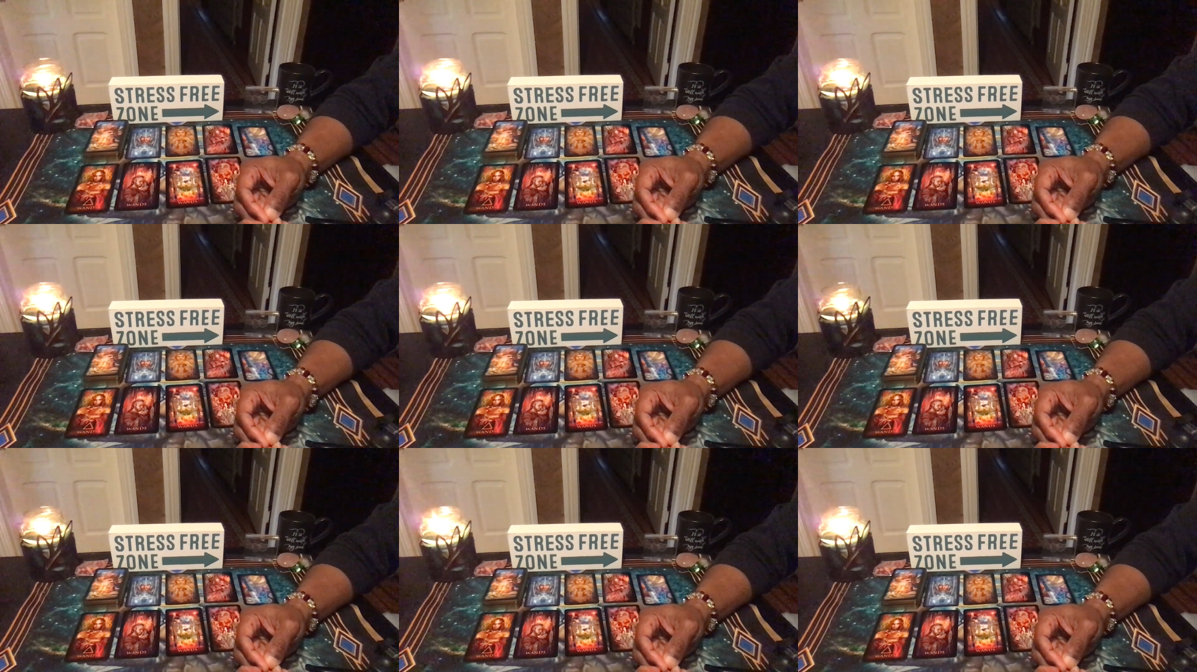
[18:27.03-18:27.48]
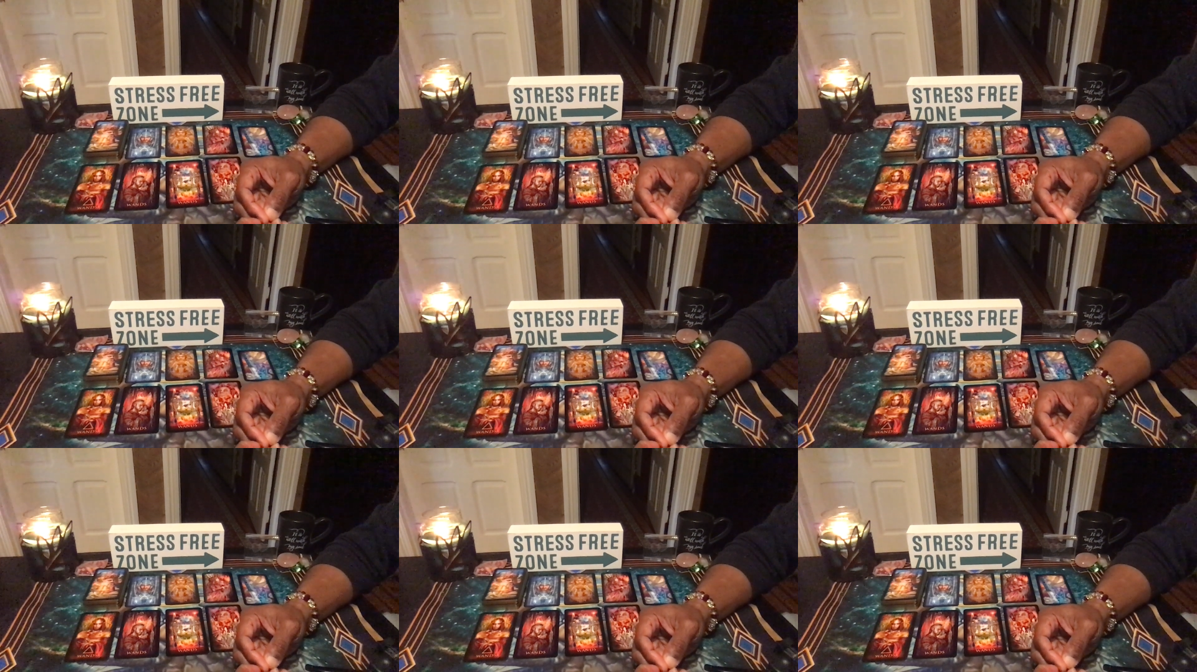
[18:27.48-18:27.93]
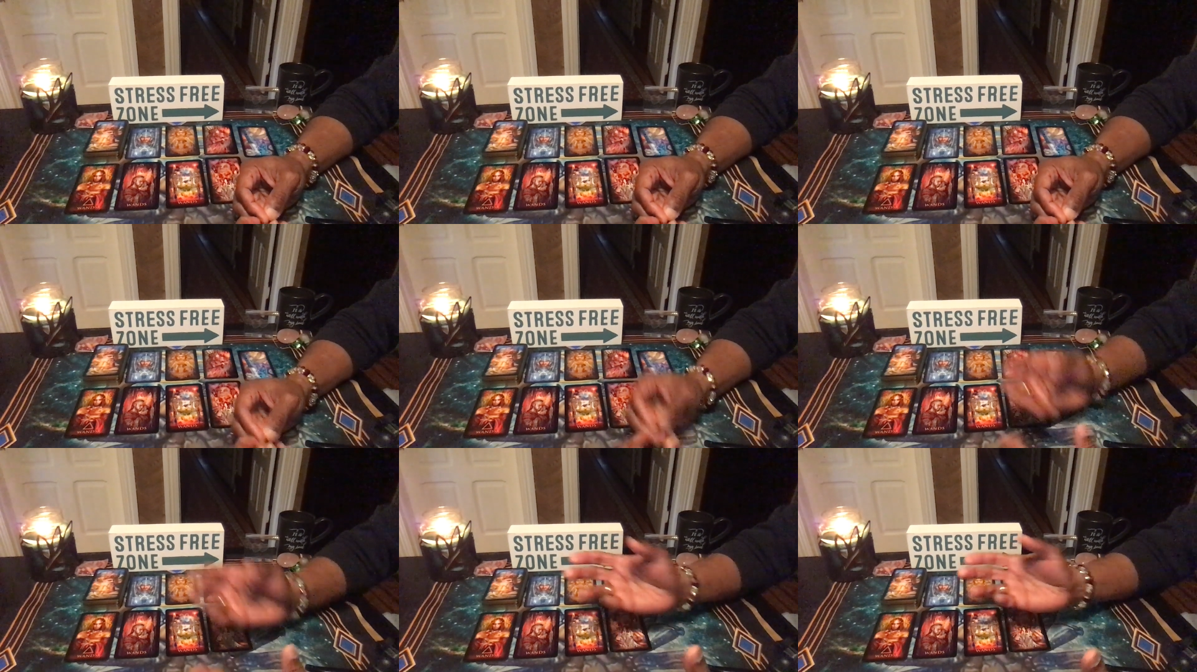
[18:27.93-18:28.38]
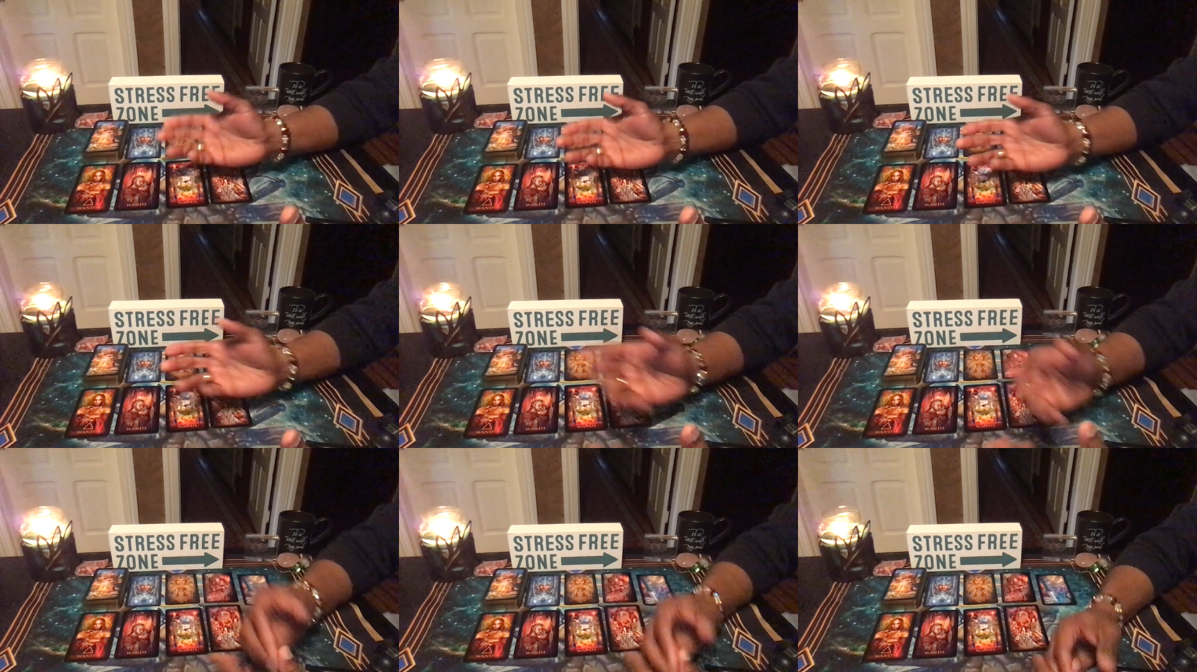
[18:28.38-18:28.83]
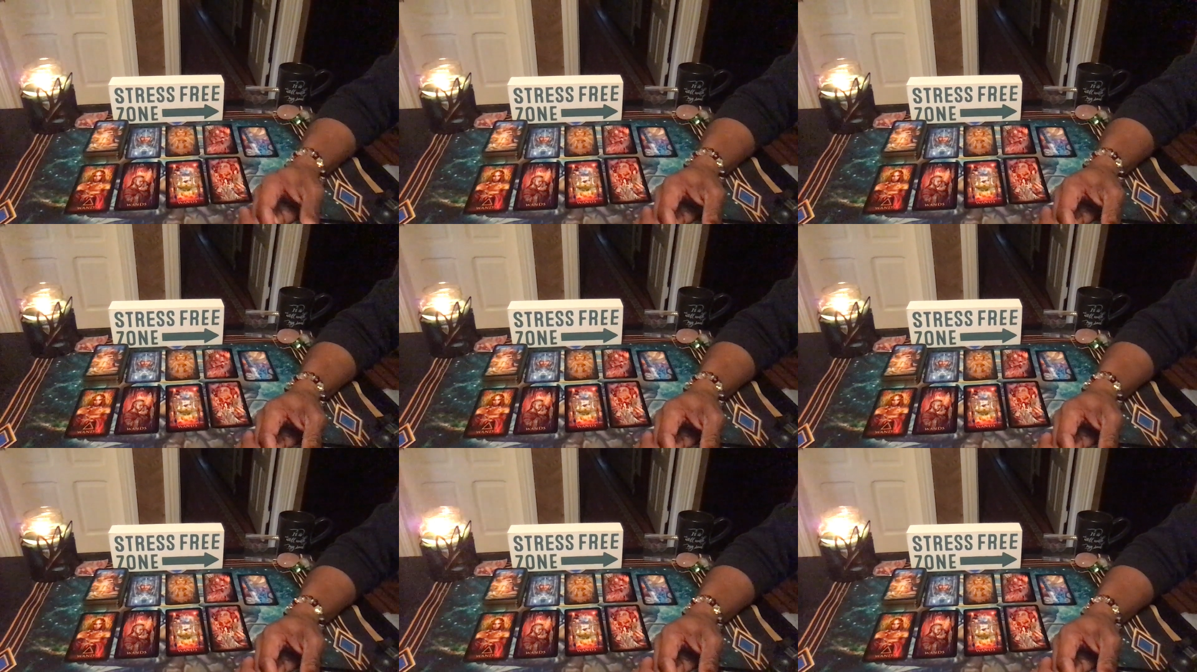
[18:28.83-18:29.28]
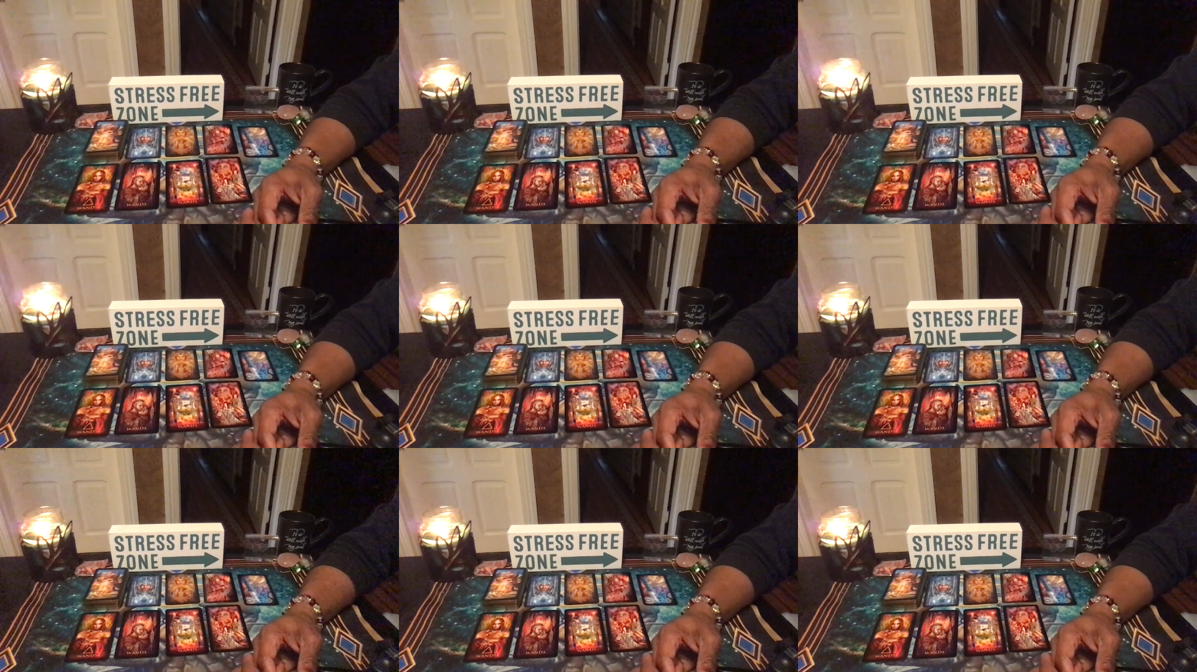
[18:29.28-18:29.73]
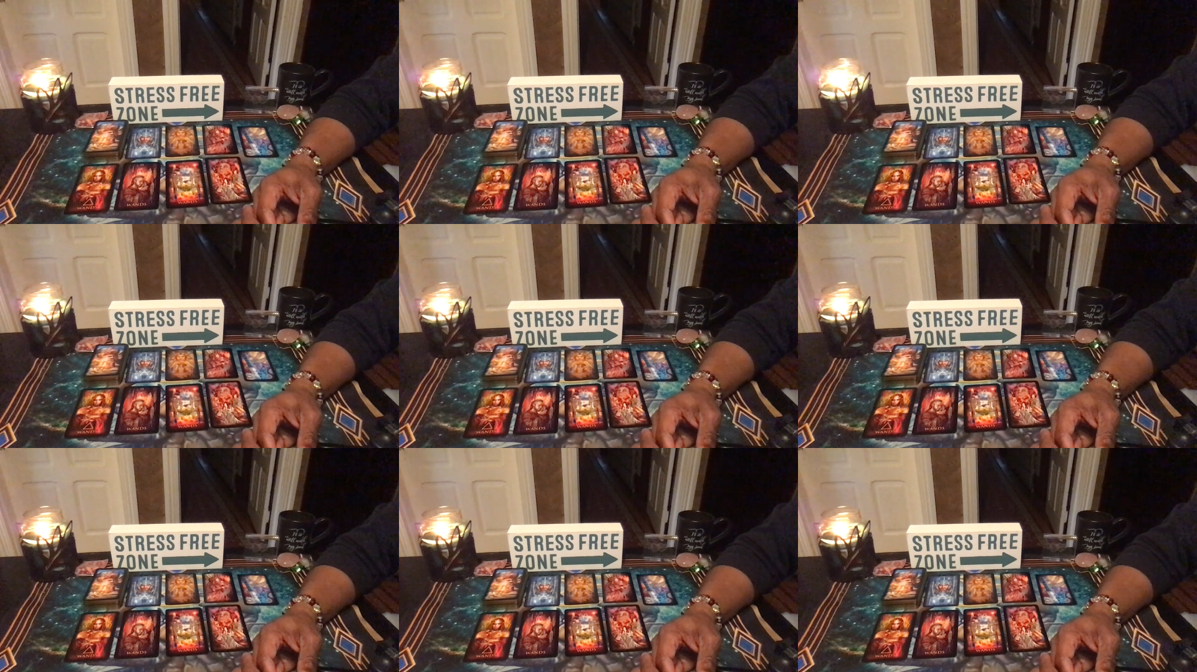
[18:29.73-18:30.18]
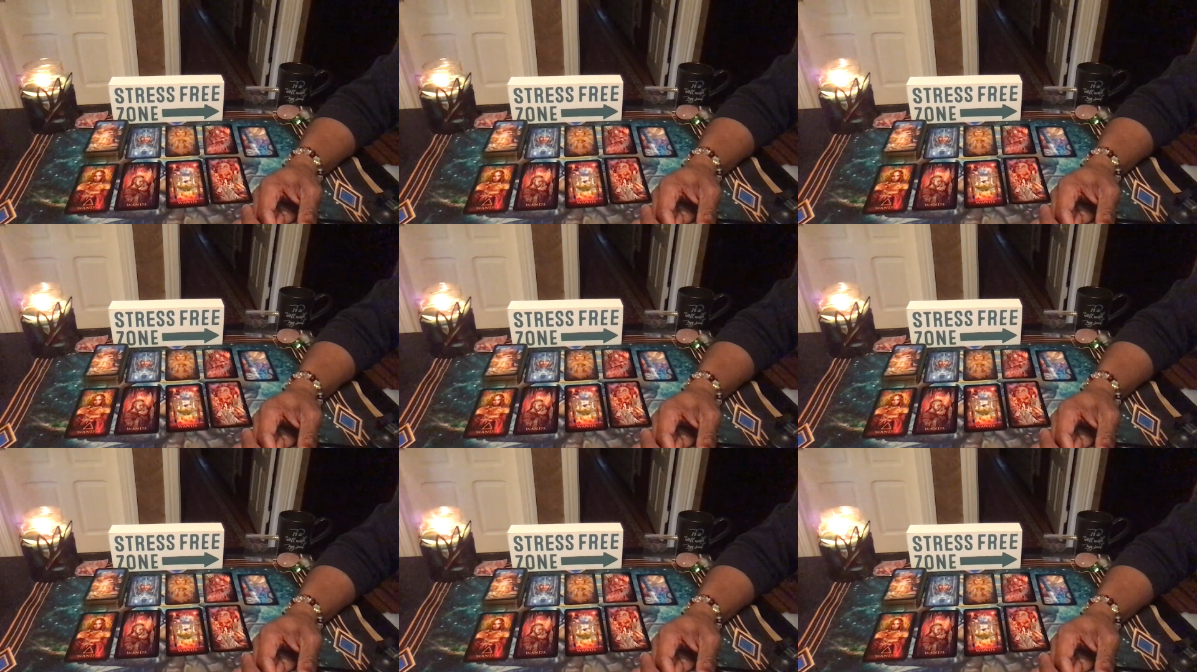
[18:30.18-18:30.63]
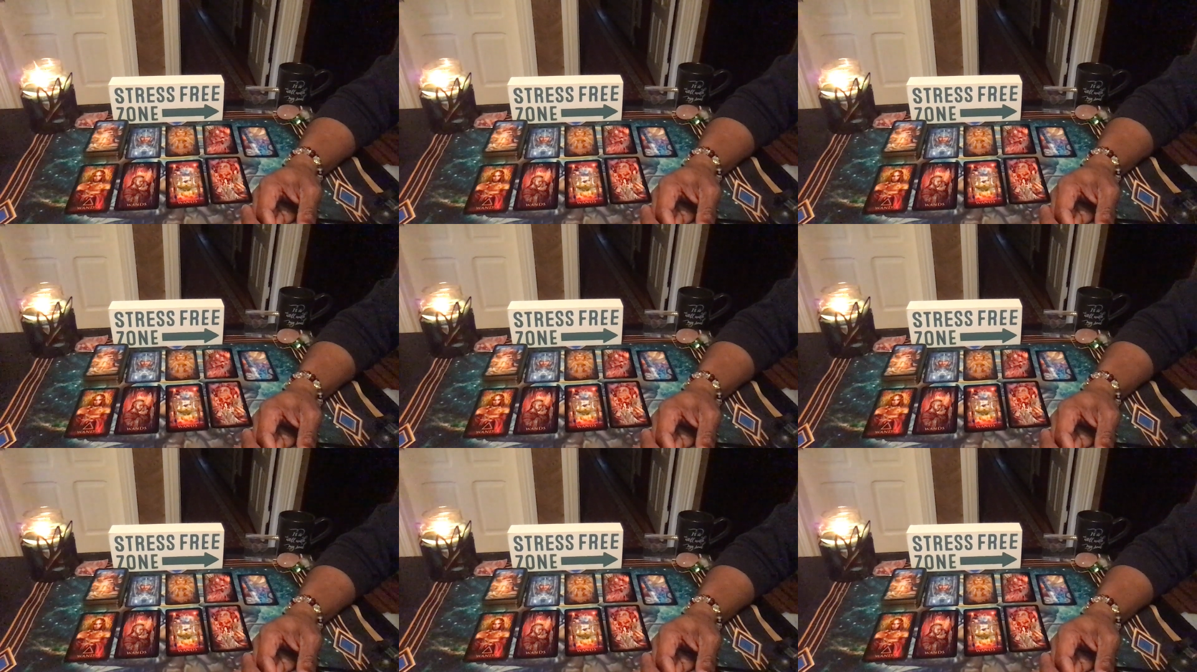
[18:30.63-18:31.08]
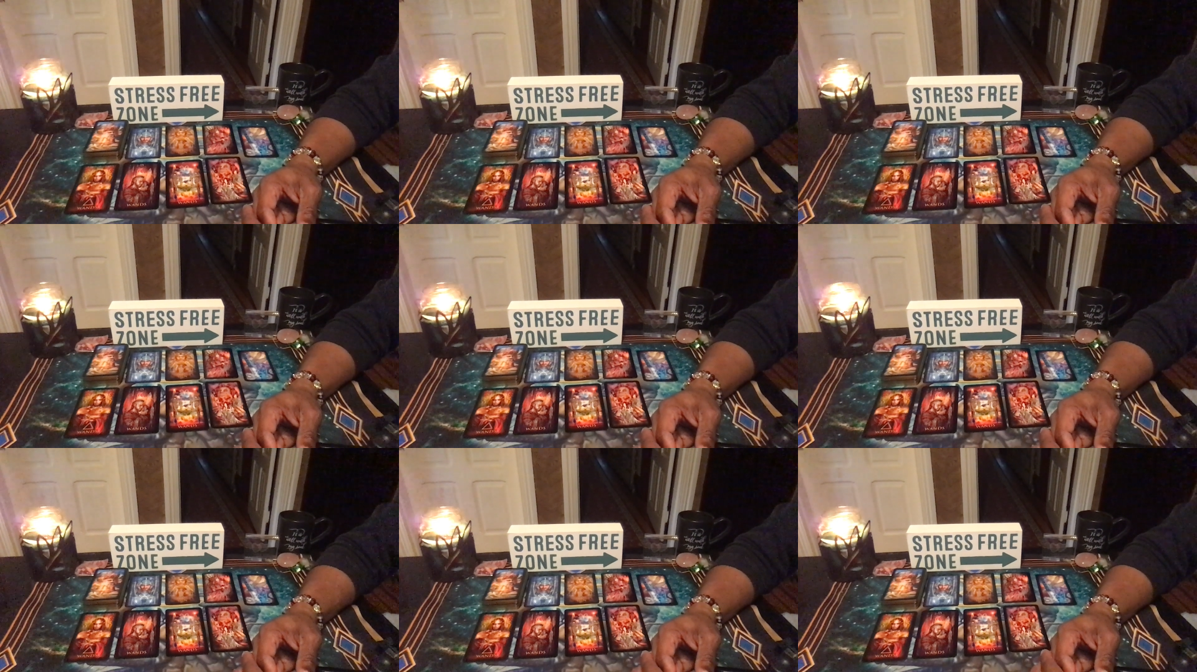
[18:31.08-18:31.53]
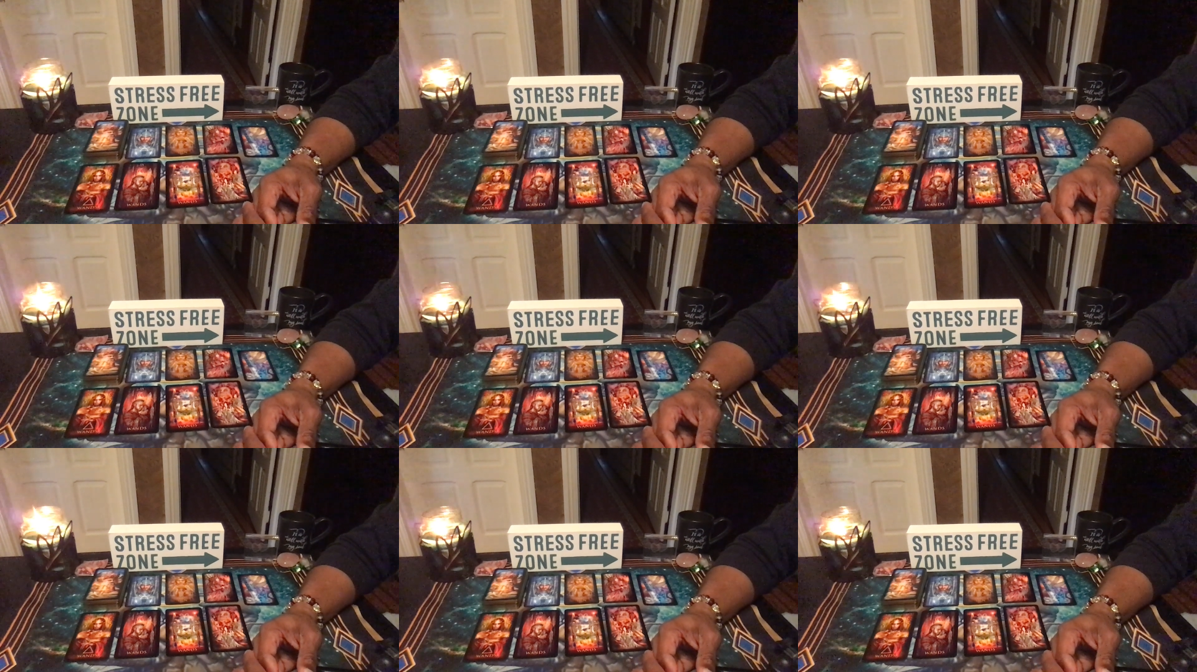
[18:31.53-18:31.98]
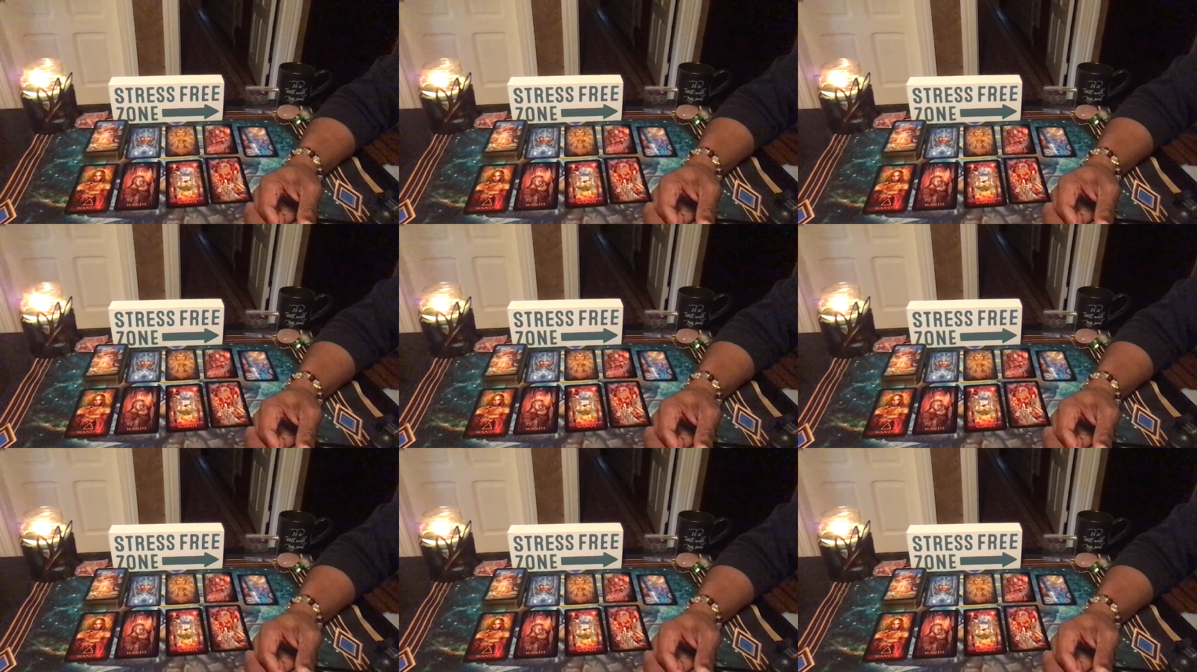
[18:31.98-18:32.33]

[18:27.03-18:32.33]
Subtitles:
Nobody's mouth can be seen.